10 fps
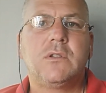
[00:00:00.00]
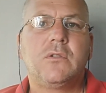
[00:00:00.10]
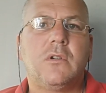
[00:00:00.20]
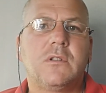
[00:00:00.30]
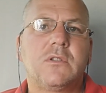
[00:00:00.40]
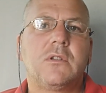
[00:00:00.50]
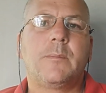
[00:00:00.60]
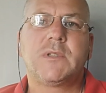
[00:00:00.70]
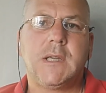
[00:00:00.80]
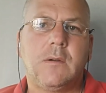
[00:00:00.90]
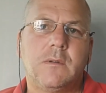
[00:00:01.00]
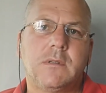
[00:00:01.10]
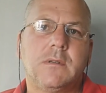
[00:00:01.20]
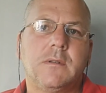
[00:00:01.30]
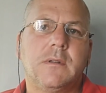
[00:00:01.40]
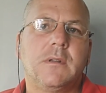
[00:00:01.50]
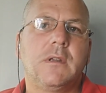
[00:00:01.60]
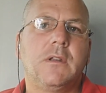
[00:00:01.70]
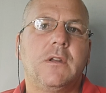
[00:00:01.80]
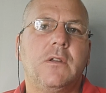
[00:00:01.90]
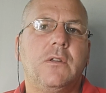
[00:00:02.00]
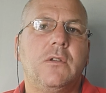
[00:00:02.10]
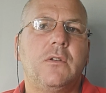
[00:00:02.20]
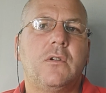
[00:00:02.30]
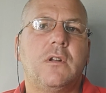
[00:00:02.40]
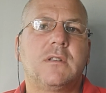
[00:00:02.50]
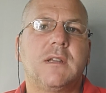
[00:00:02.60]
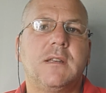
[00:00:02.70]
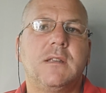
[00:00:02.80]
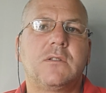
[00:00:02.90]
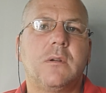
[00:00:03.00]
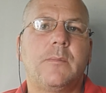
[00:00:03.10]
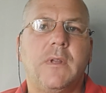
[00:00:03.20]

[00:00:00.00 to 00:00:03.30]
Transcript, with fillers: You can't stop showers. You know, you can't suddenly stop.